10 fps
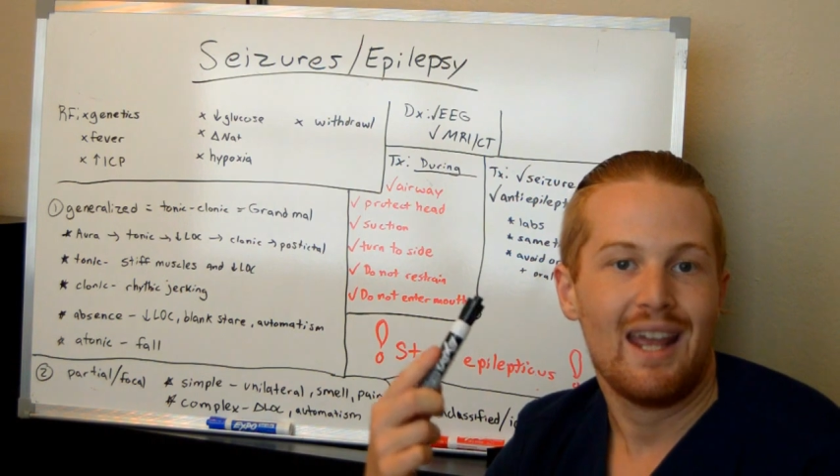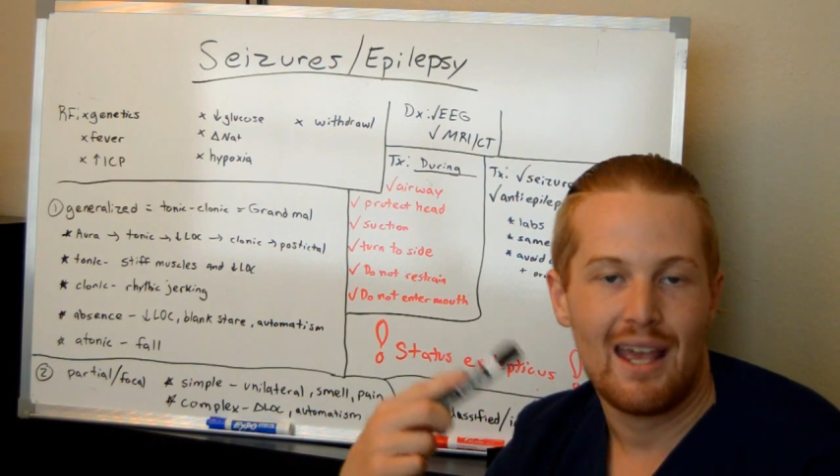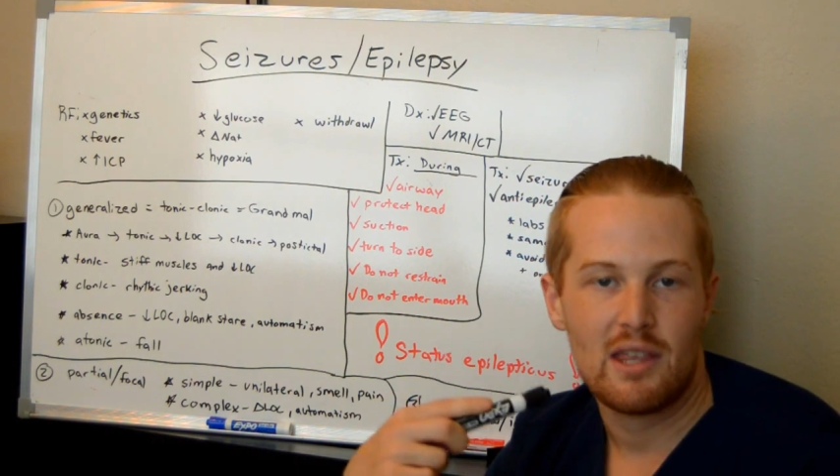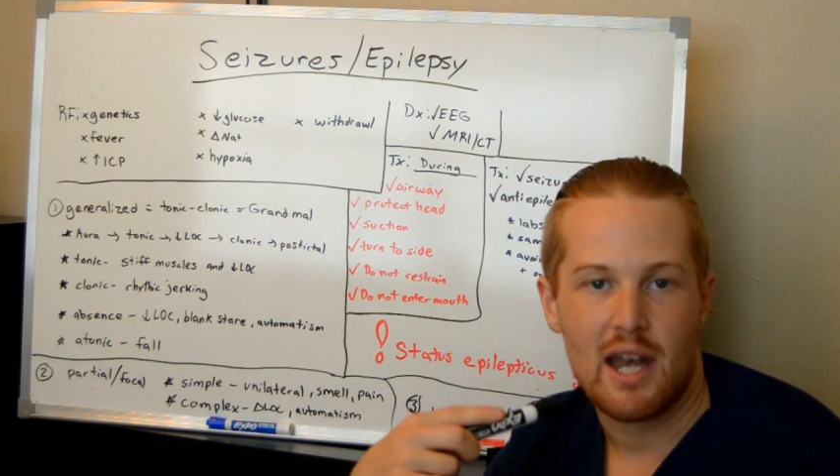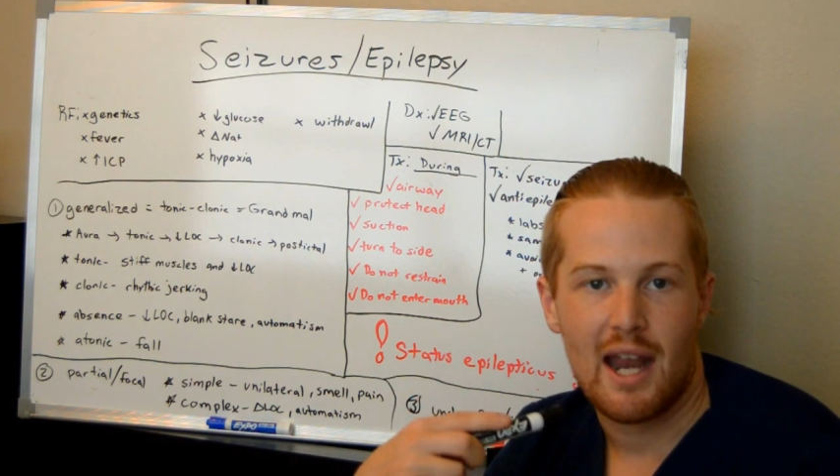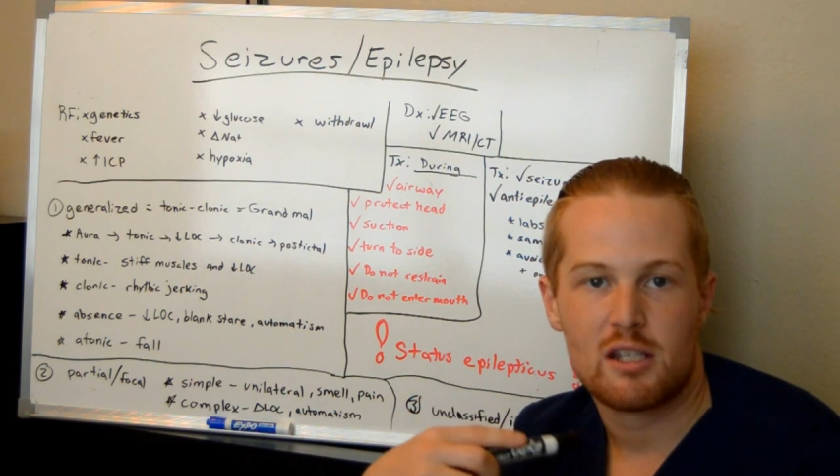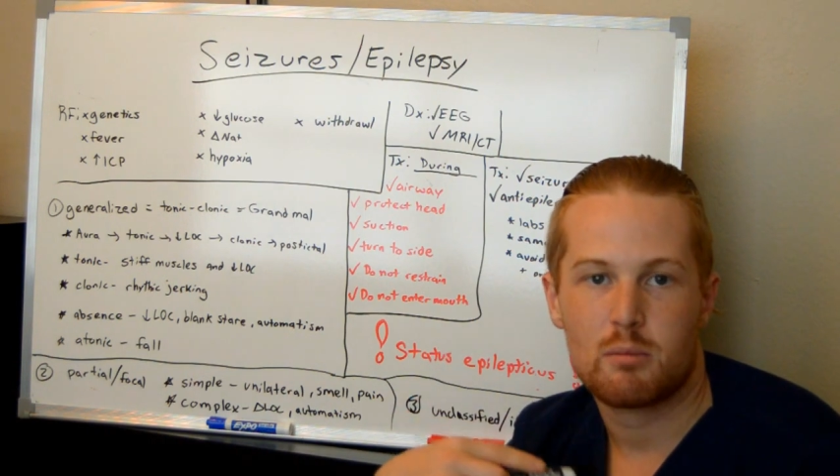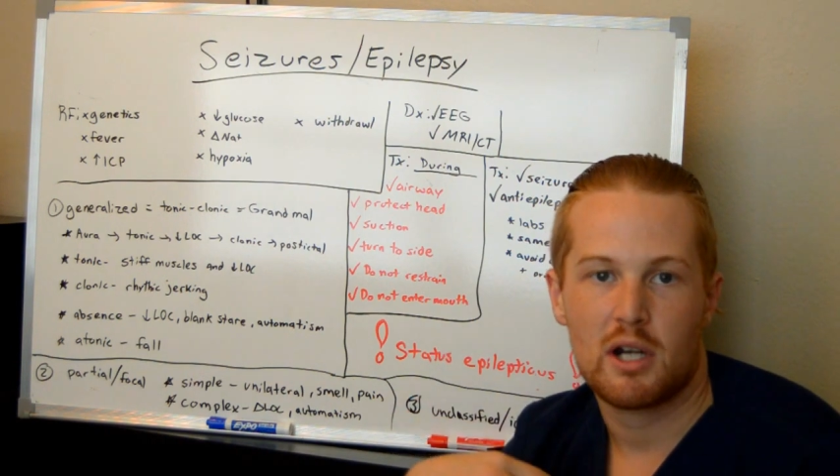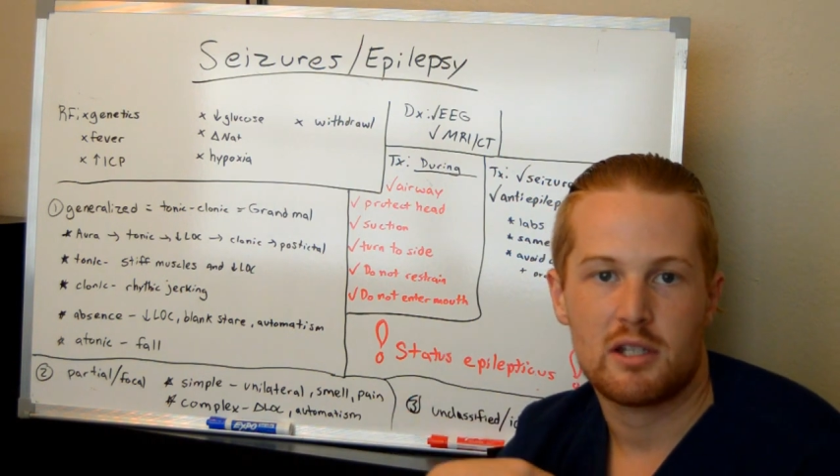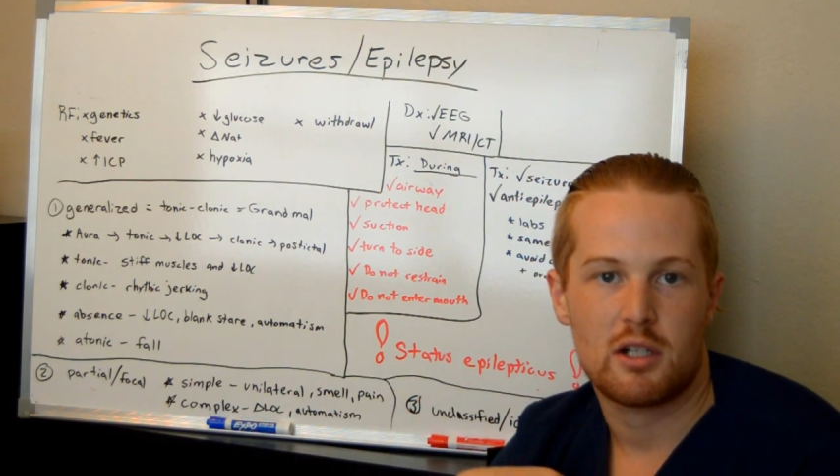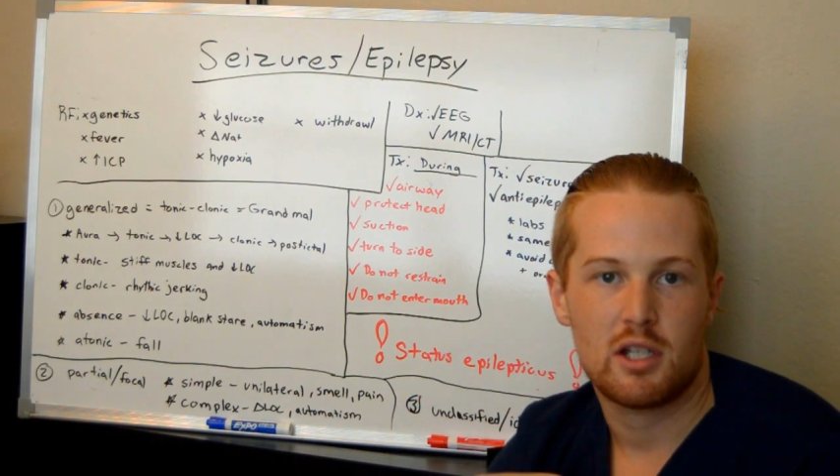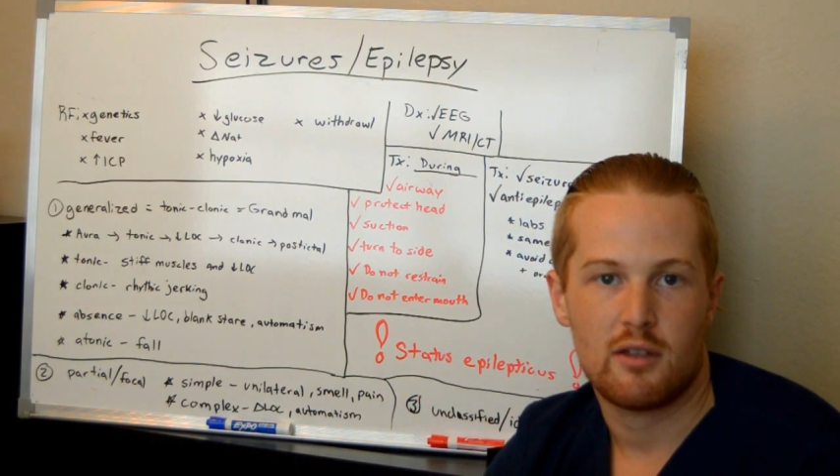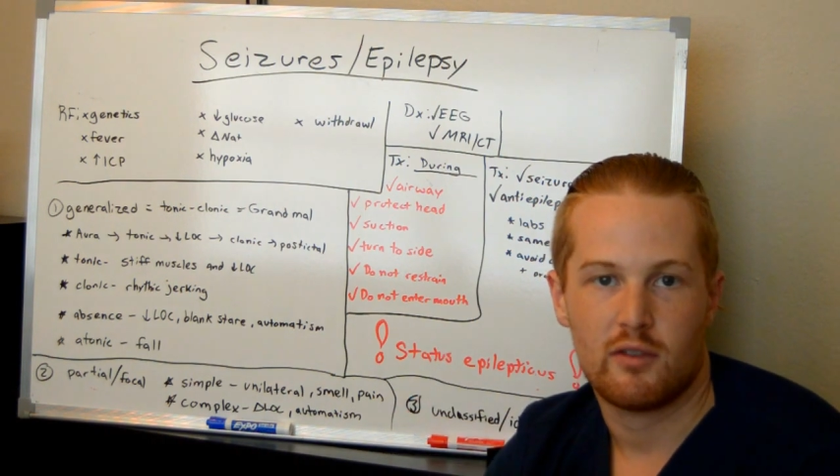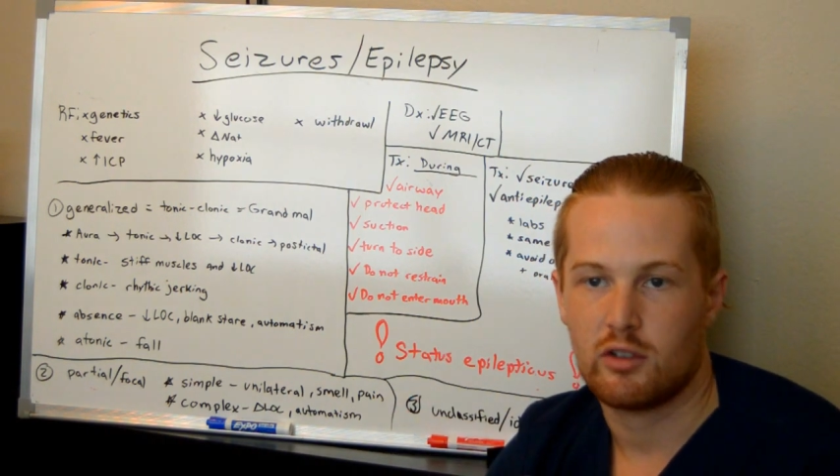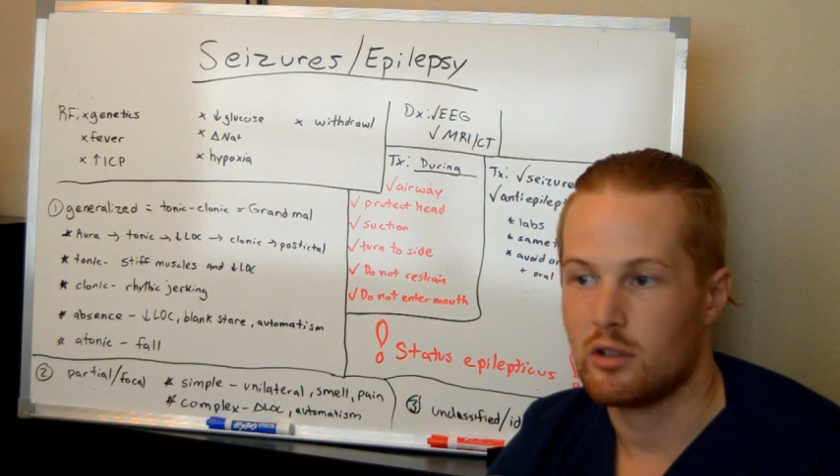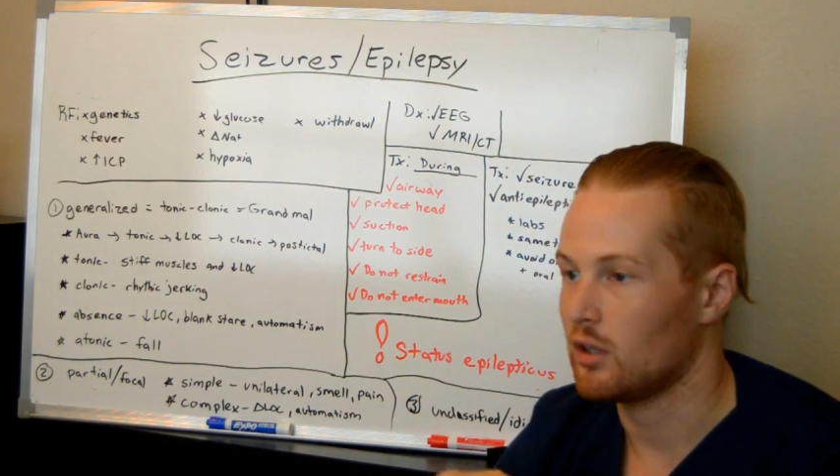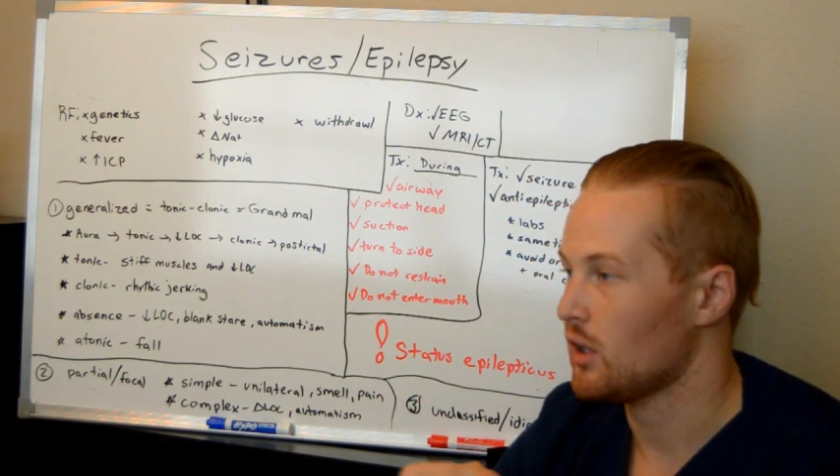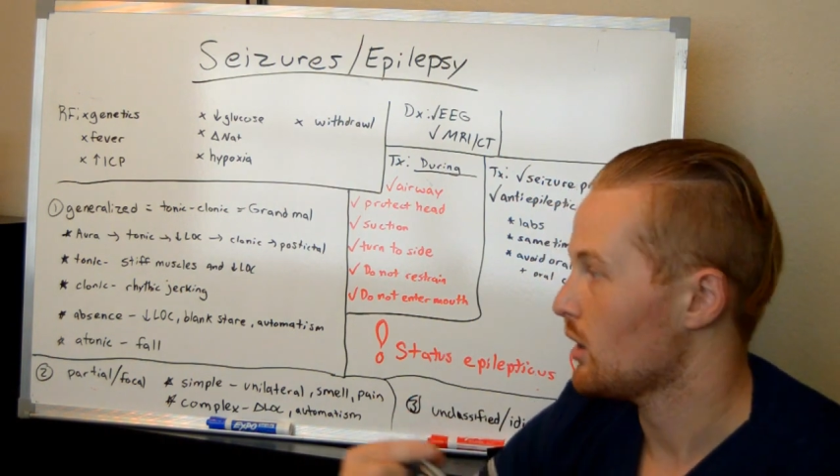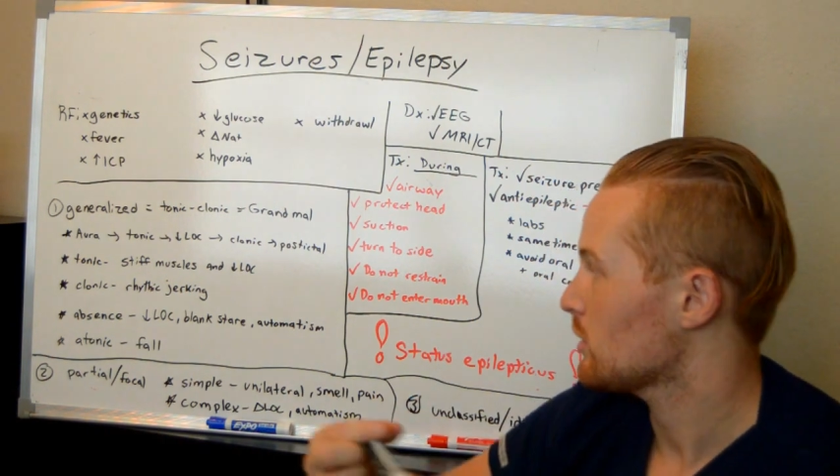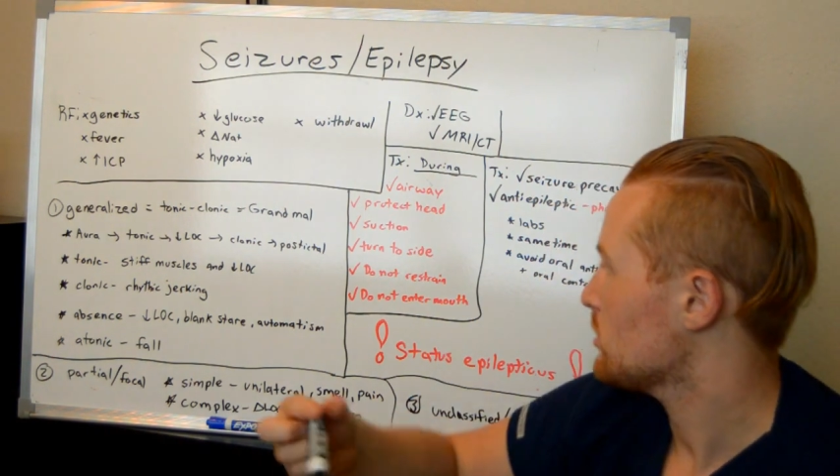and then aspirate their teeth into their
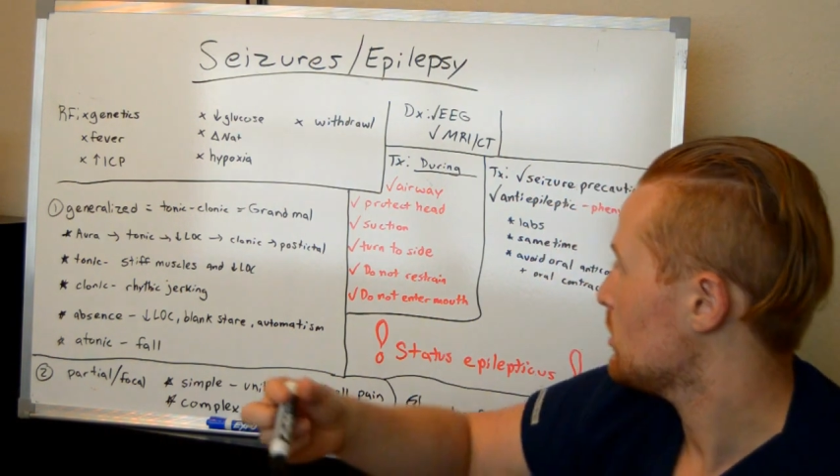lungs.